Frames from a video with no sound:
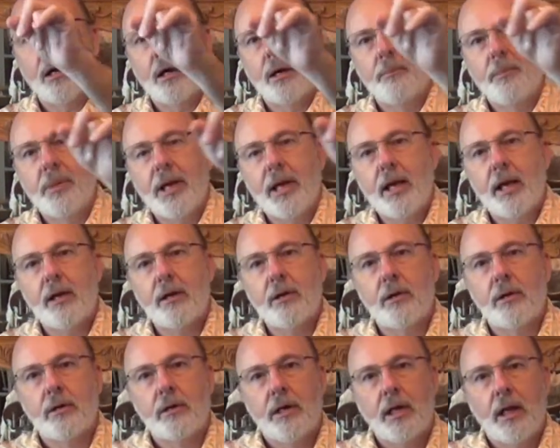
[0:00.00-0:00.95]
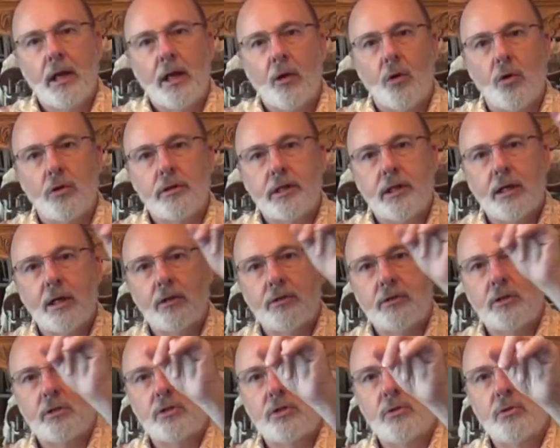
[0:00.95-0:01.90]
a pattern, hold the
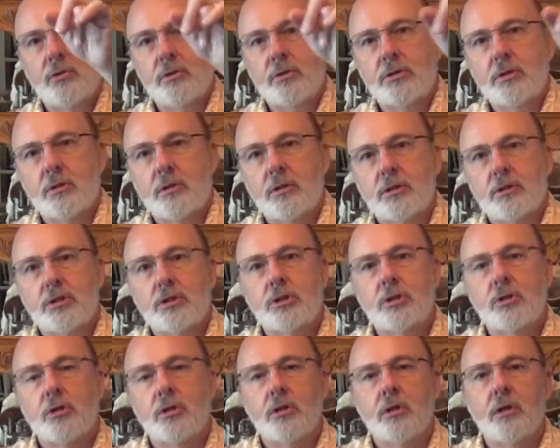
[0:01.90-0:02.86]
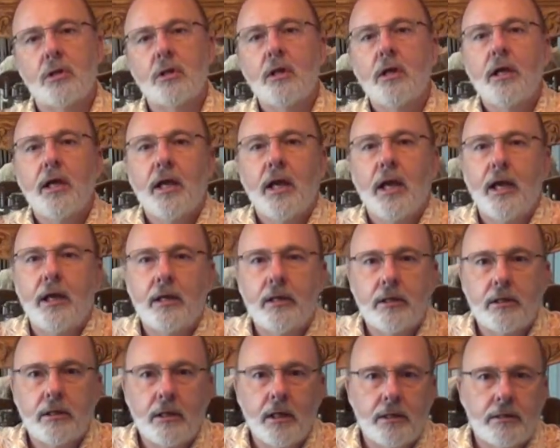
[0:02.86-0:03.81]
altitude, it's going to circle at
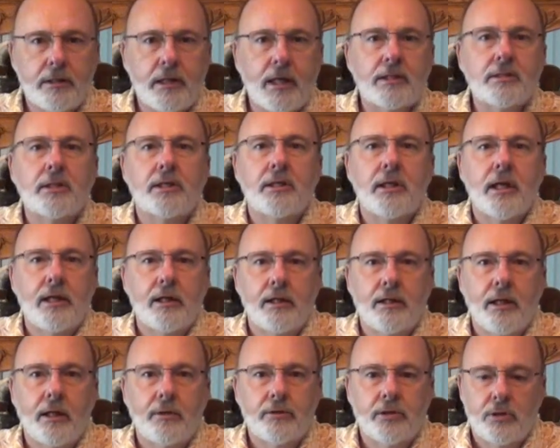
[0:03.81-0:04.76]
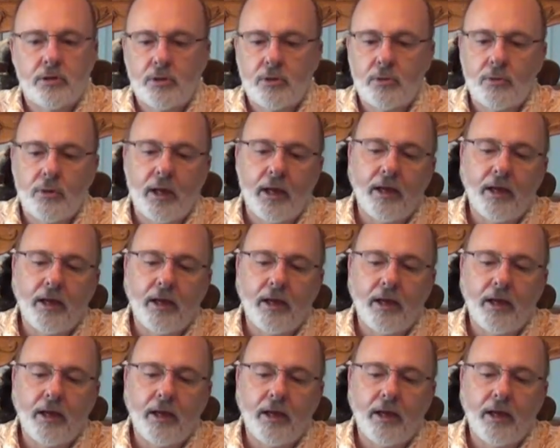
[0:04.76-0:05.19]
a designated altitude.